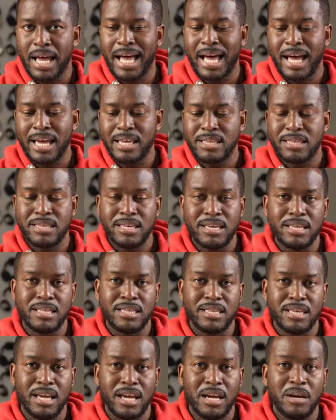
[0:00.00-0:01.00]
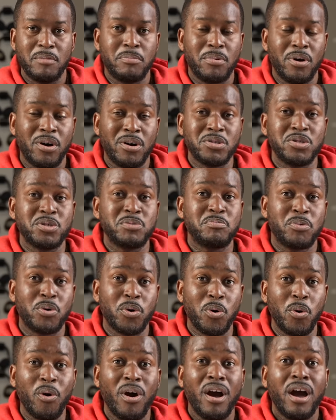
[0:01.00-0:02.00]
I think the AirPods
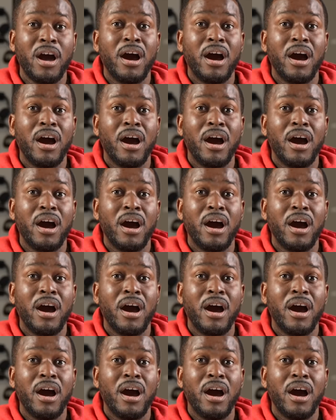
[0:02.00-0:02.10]
Pro